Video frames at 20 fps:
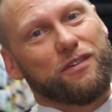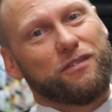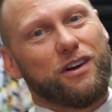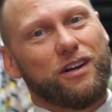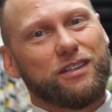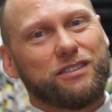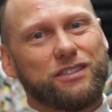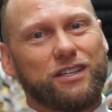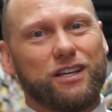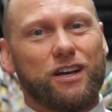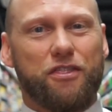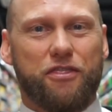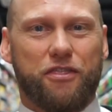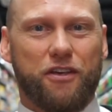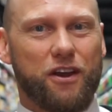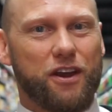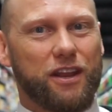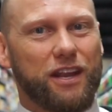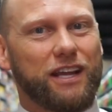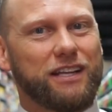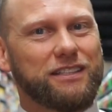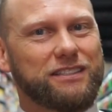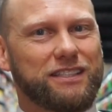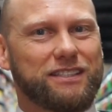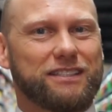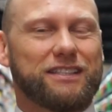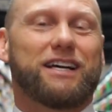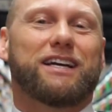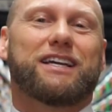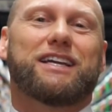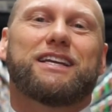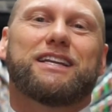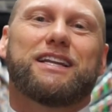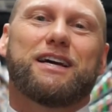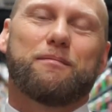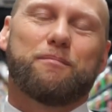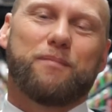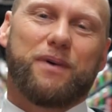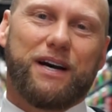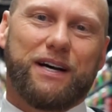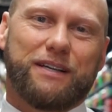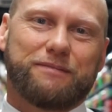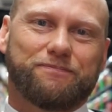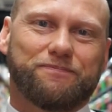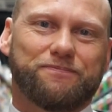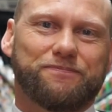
Roger. 13's his lucky number.